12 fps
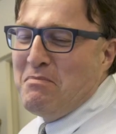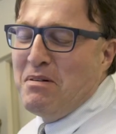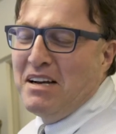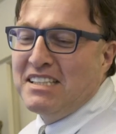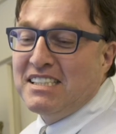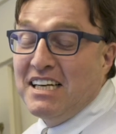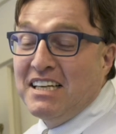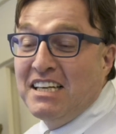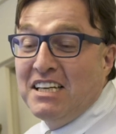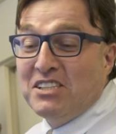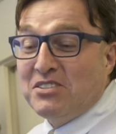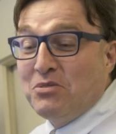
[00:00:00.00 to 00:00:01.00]
we've really
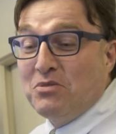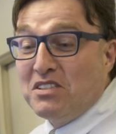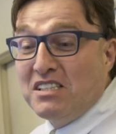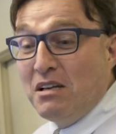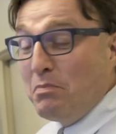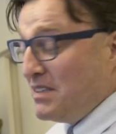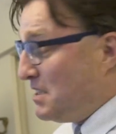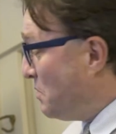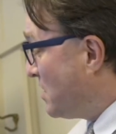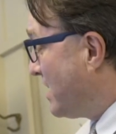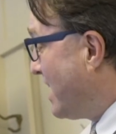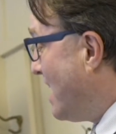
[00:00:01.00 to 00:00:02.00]
entered into a new
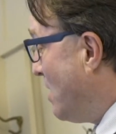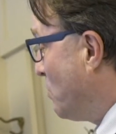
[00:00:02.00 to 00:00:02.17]
space